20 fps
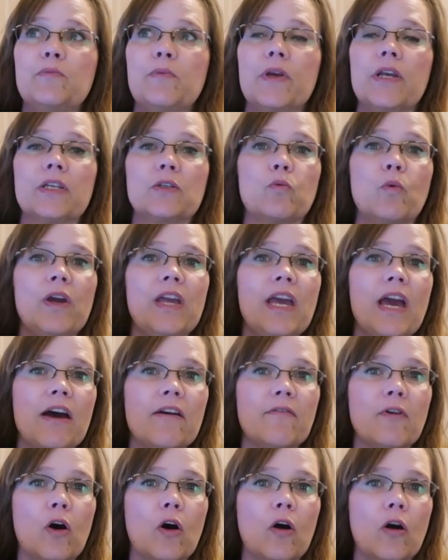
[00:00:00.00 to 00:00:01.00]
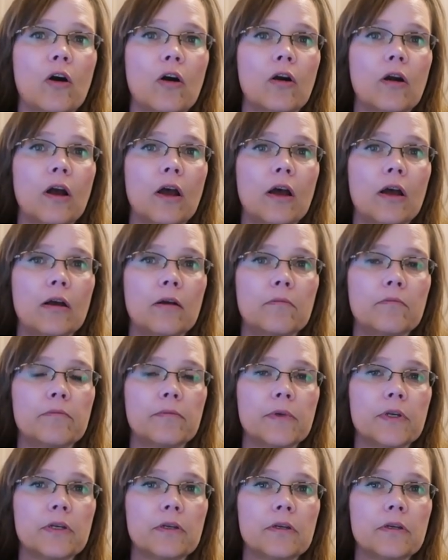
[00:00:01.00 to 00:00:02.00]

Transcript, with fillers: because we have our um,